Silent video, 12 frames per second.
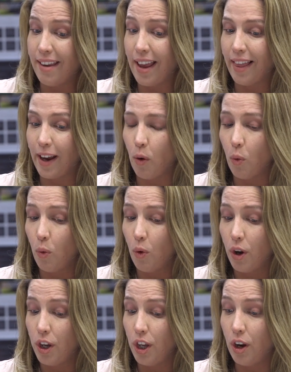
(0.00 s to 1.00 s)
say, like,
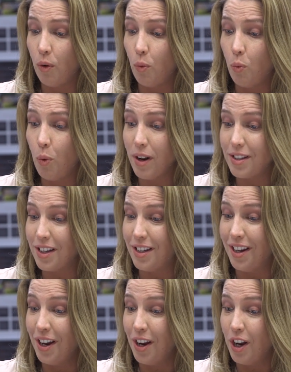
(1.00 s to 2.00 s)
you know,
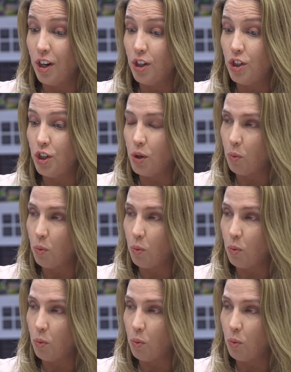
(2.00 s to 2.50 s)
do